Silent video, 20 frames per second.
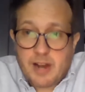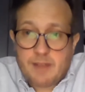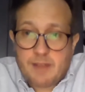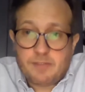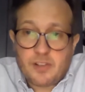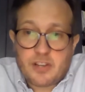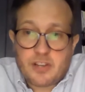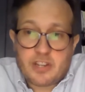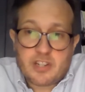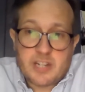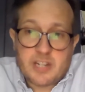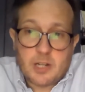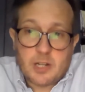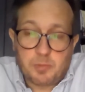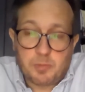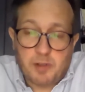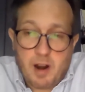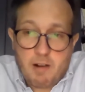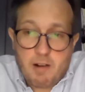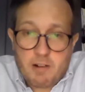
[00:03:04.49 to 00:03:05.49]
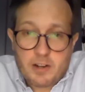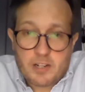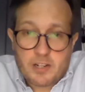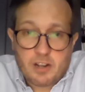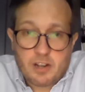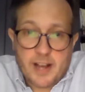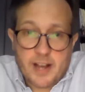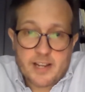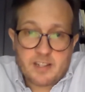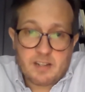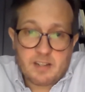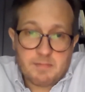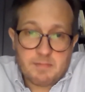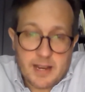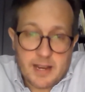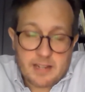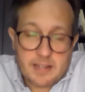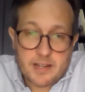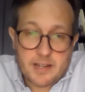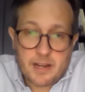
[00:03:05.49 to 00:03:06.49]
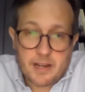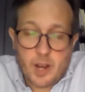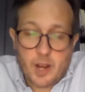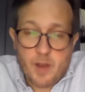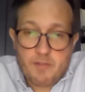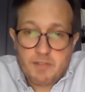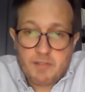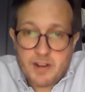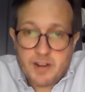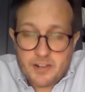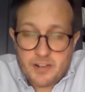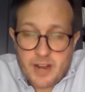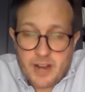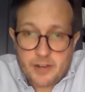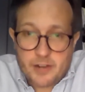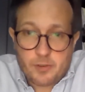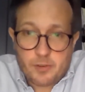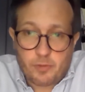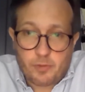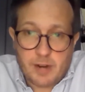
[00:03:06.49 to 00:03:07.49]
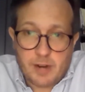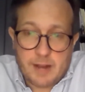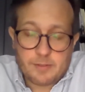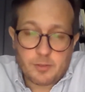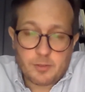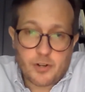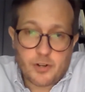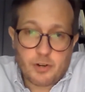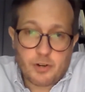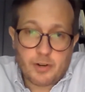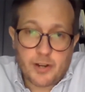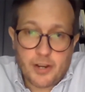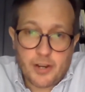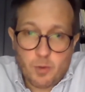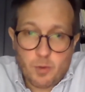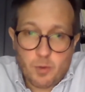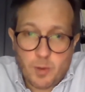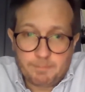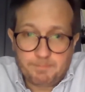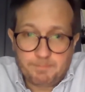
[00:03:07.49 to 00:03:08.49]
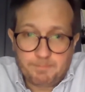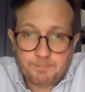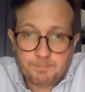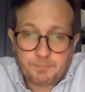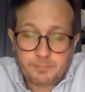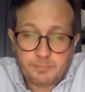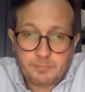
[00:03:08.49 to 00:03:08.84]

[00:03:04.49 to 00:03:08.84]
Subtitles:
travelers still prioritize domestic over international travel during Q1.